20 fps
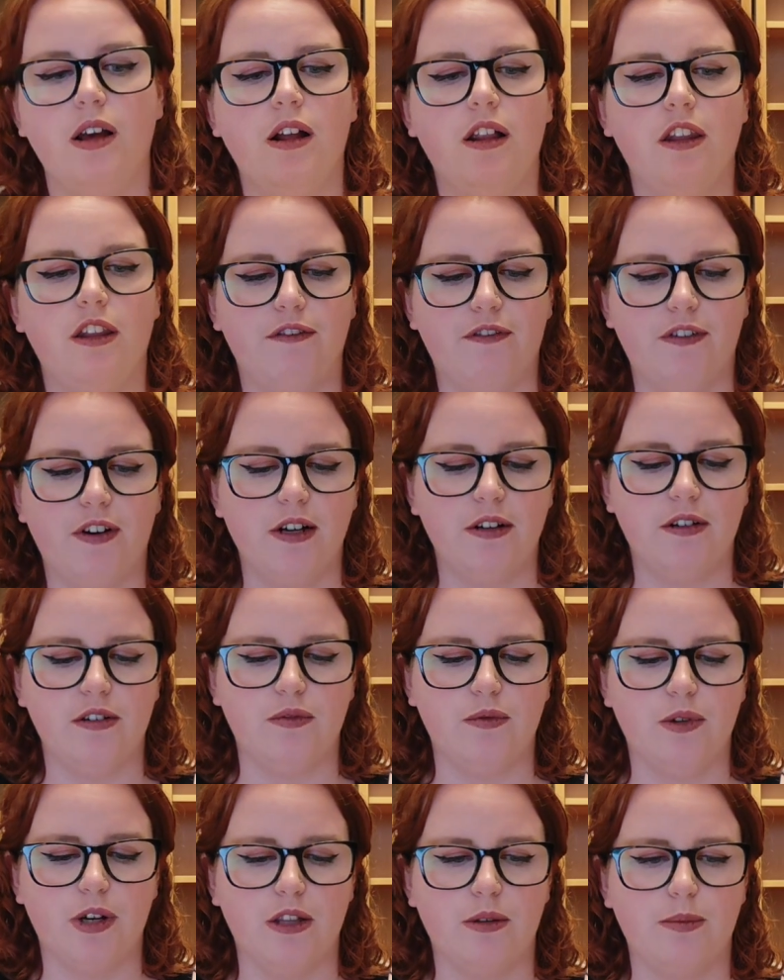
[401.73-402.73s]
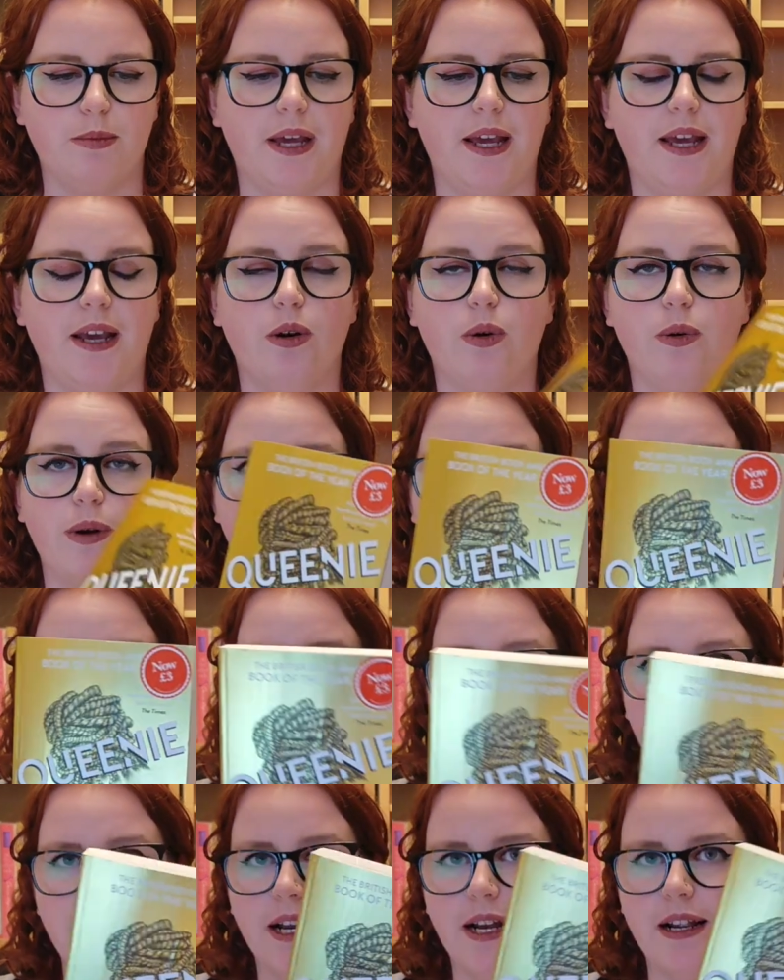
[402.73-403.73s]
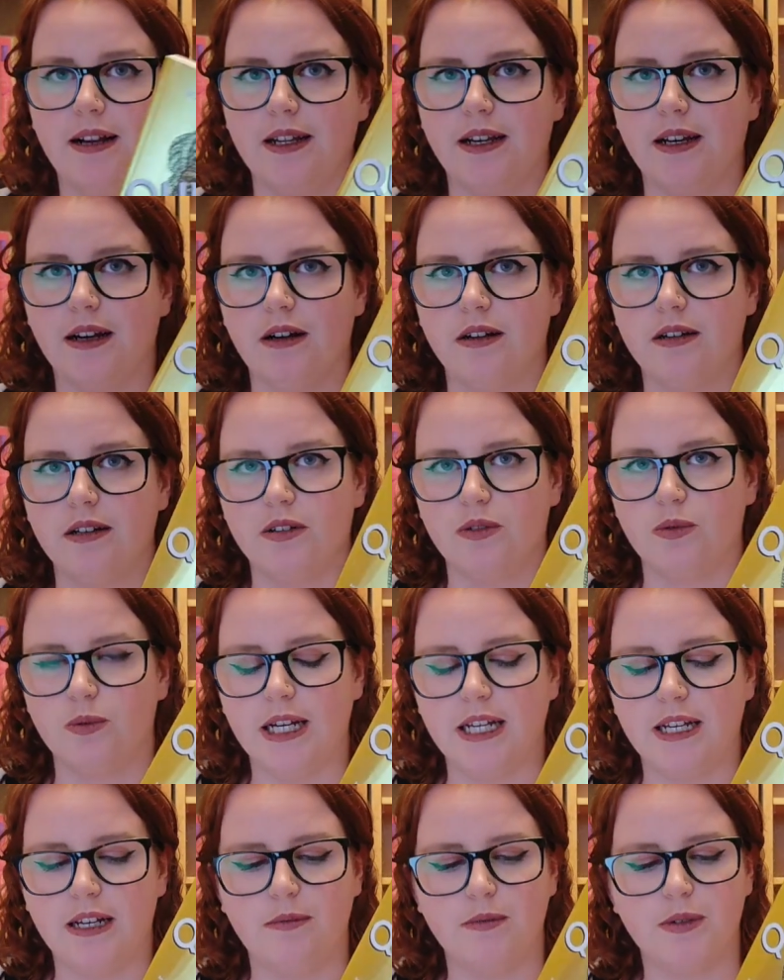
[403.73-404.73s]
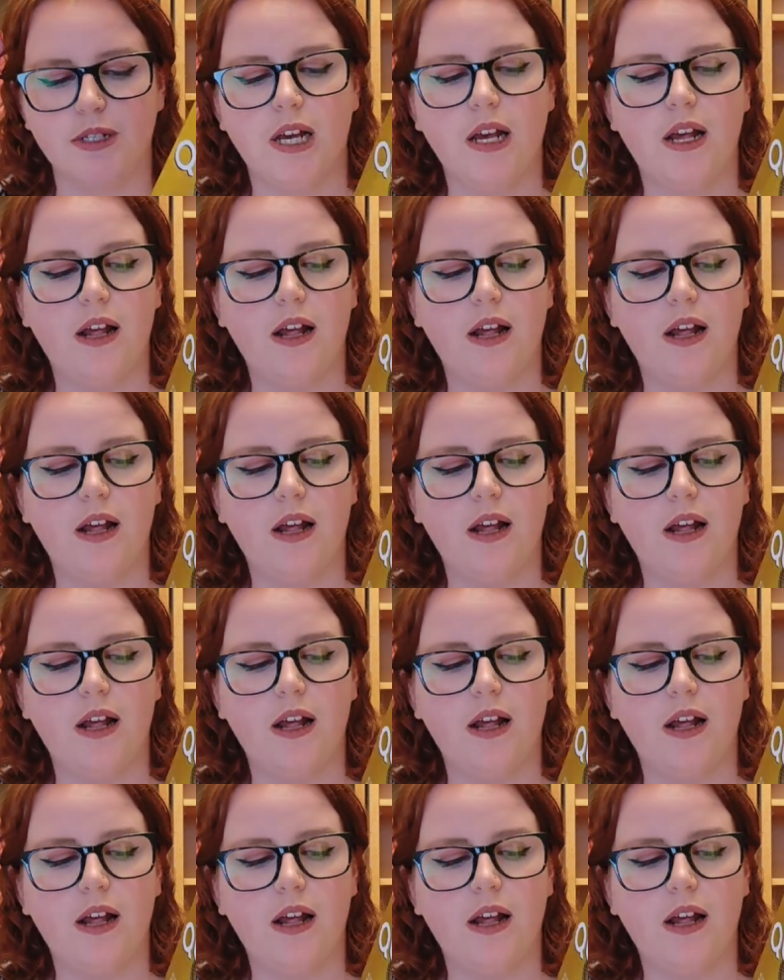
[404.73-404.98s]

the first of which being Queenie by Candy Curtis-Williams.